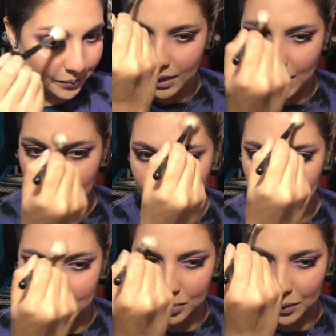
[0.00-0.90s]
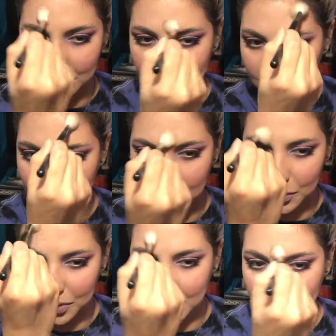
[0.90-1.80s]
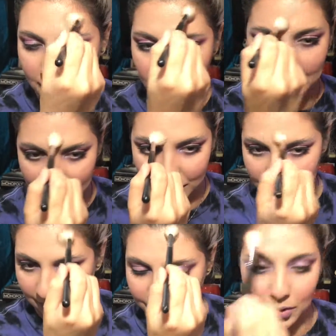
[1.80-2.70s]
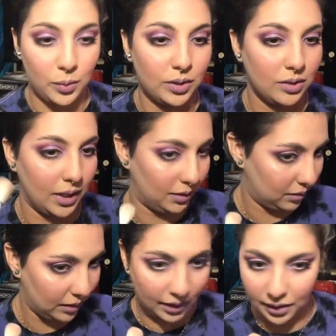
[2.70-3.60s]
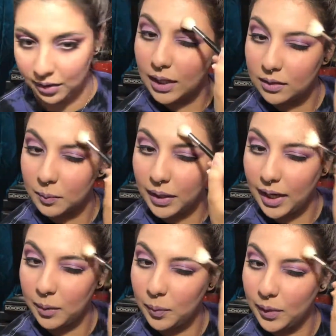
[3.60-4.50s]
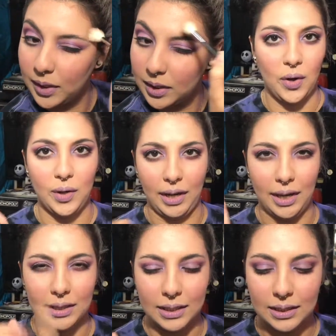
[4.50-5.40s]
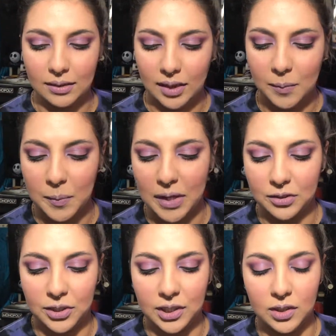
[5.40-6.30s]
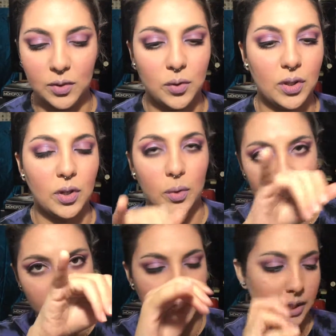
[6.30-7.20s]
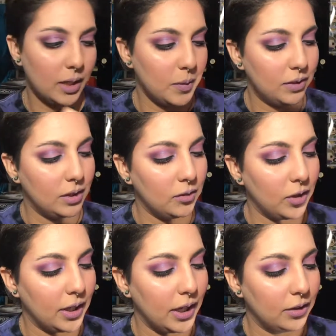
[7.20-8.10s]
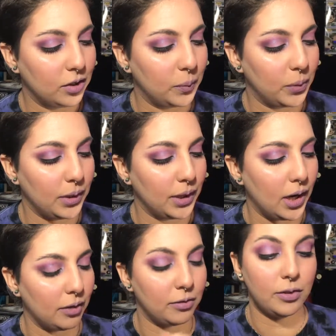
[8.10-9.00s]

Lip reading: And I always do this weird little U thing here because I've noticed that it's there. That's my high point. Okay, and then this time I'm actually gonna do the nose thing. I'm gonna see if I can actually pull it off.